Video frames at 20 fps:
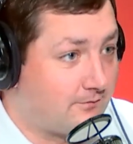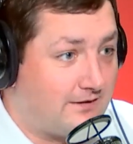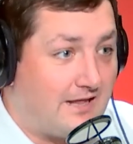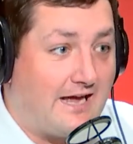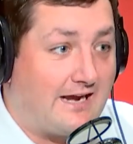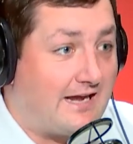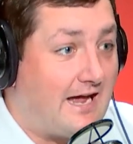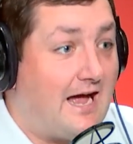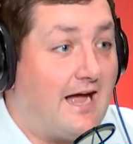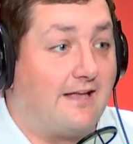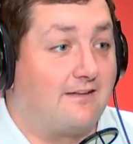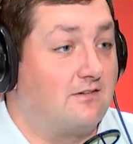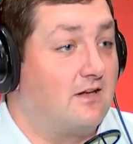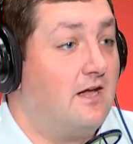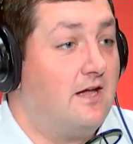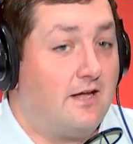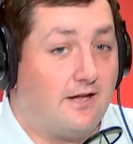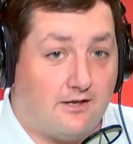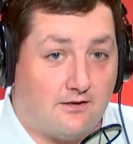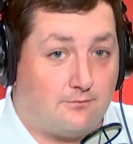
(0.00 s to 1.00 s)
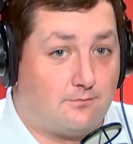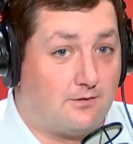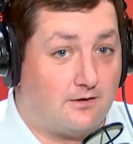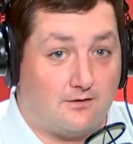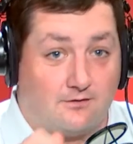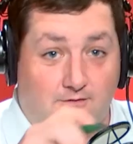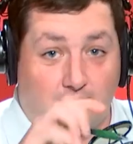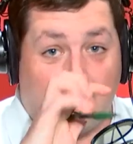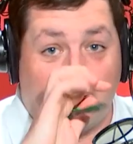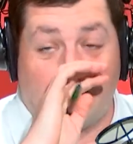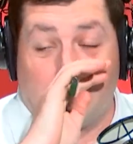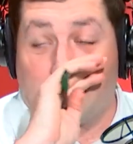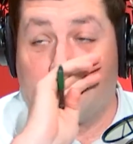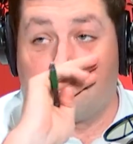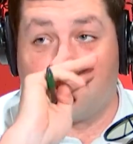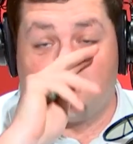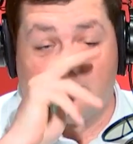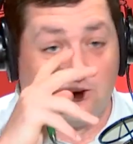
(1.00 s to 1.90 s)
I mean, that guy is a